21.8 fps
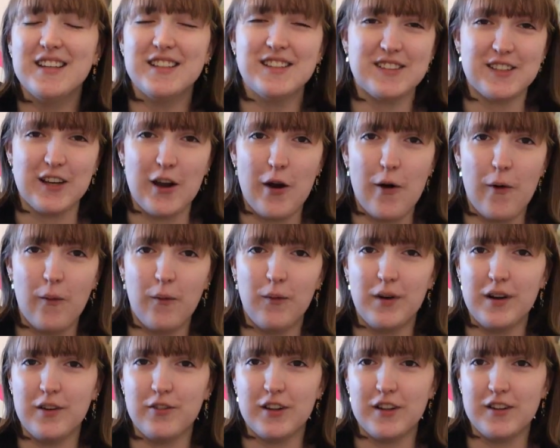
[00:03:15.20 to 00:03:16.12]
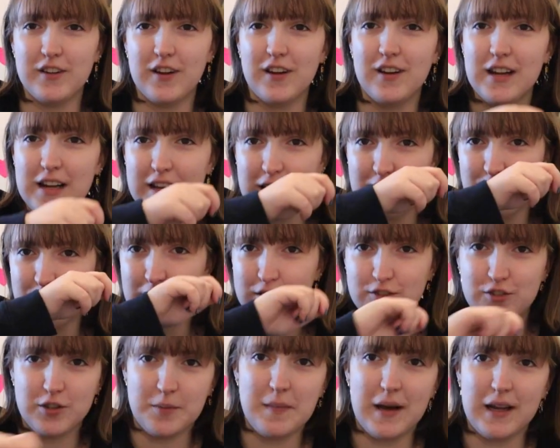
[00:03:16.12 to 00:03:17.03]
So whenever they're done, I can very
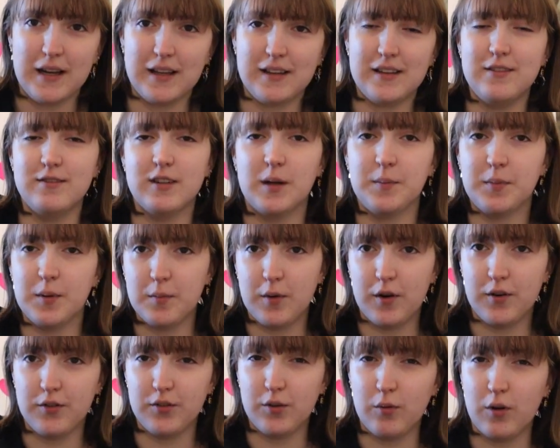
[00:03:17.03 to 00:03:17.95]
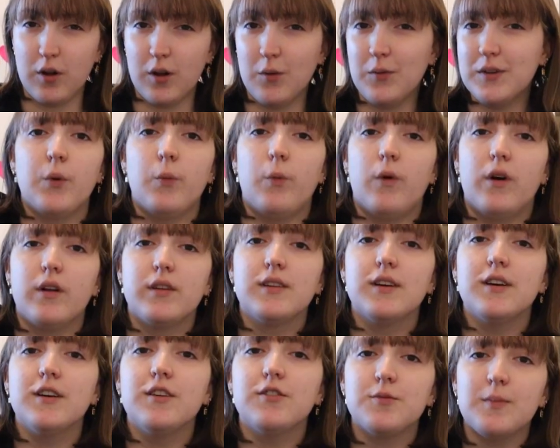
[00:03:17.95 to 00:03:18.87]
dramatically rip them off the wall.
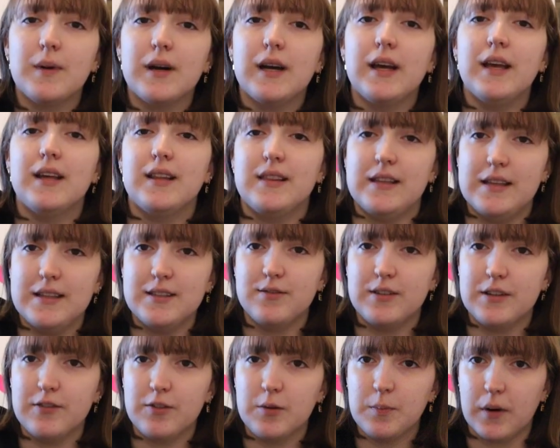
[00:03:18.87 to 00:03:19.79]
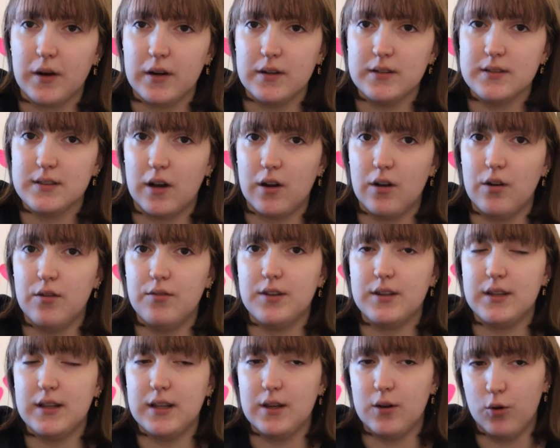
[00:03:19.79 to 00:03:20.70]
One of my least favorite parts
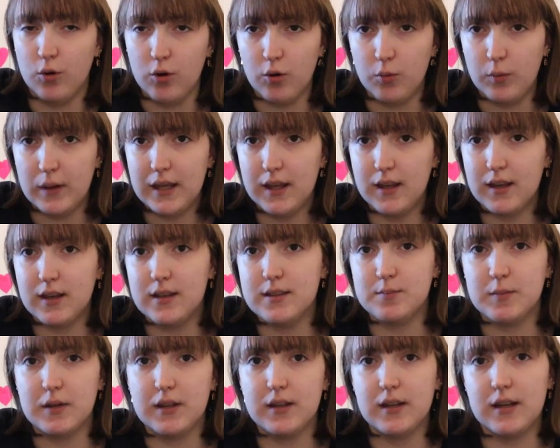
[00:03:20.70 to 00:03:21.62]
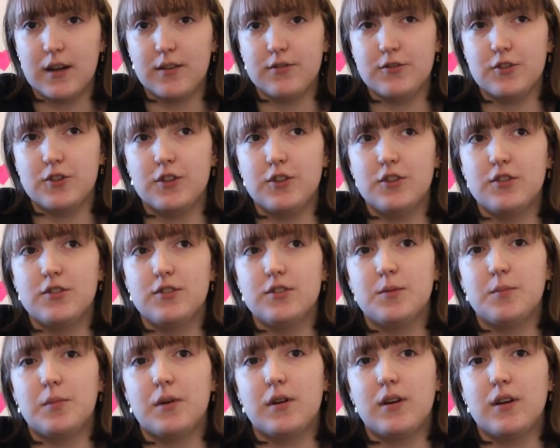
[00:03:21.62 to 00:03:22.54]
of the whole week is Monday
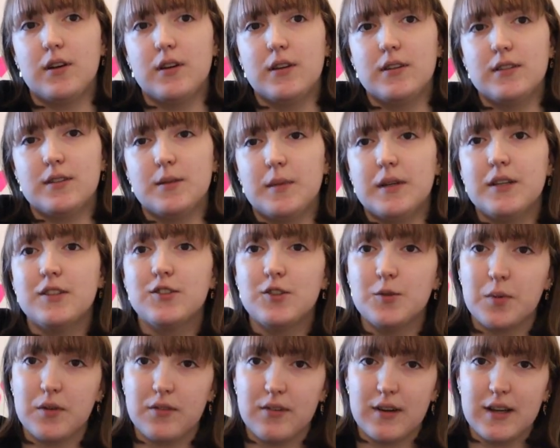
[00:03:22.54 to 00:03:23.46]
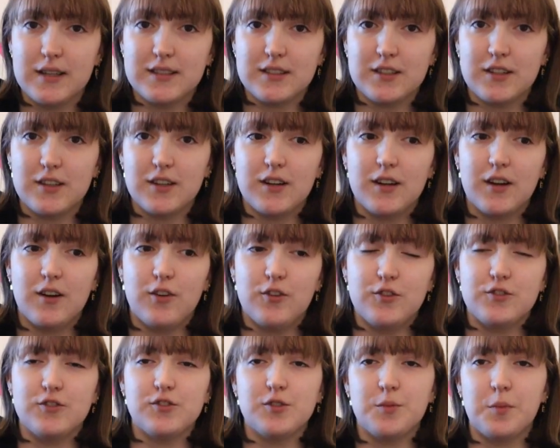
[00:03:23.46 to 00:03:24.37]
afternoons because my supervisor
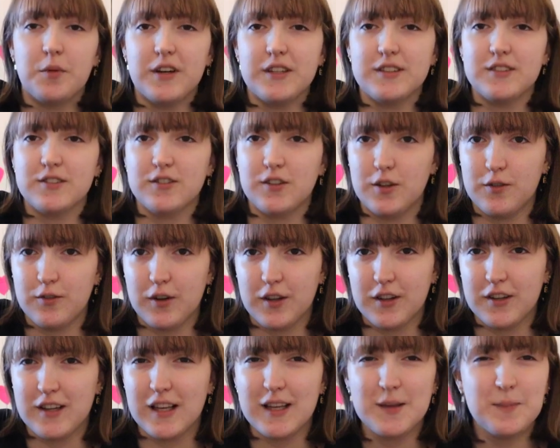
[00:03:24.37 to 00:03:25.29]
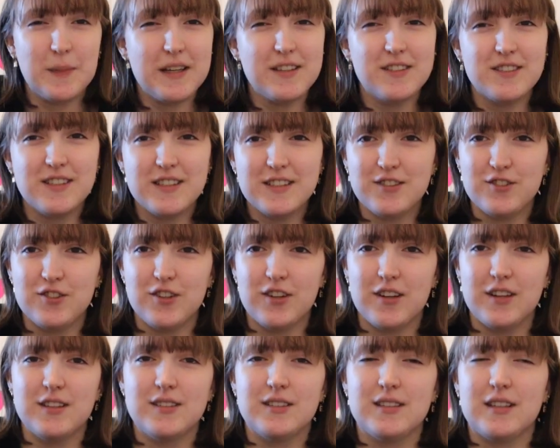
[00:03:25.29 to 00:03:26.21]
also supervises a lot of other like PhD
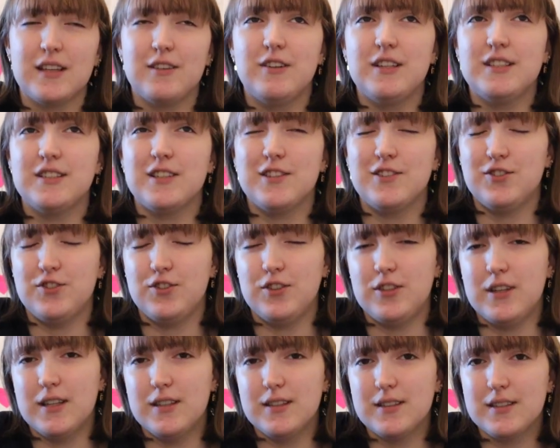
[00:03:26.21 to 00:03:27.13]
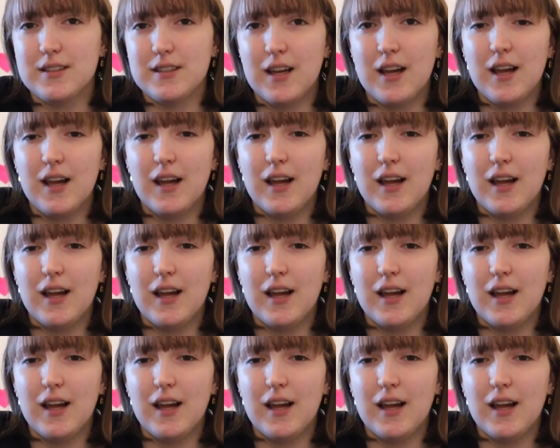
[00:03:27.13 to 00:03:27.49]
students and like research students.